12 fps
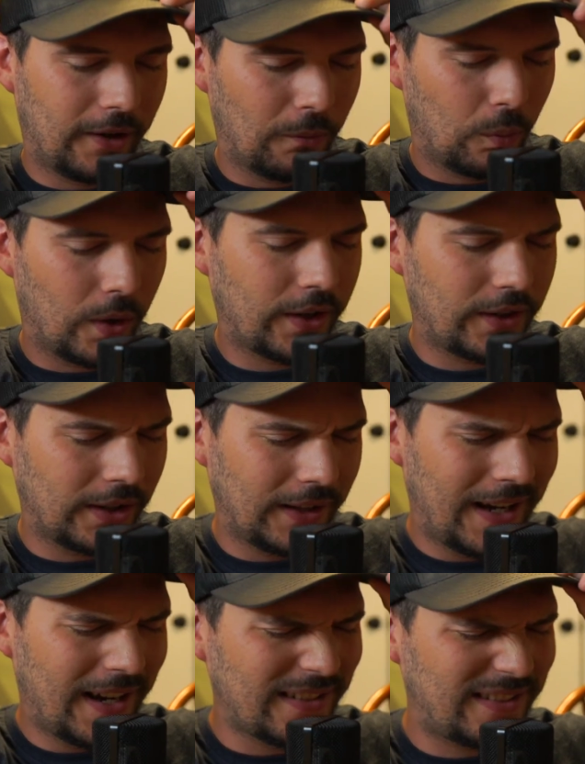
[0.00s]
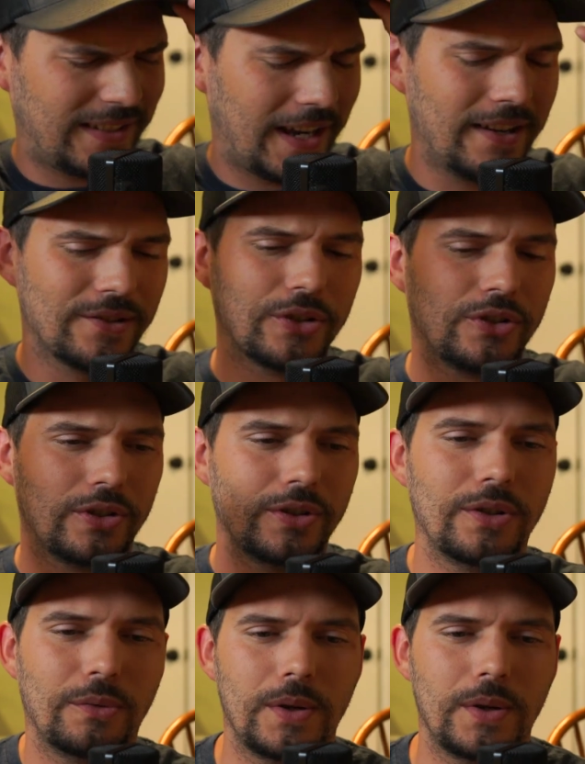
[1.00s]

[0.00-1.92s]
one of the last days or two.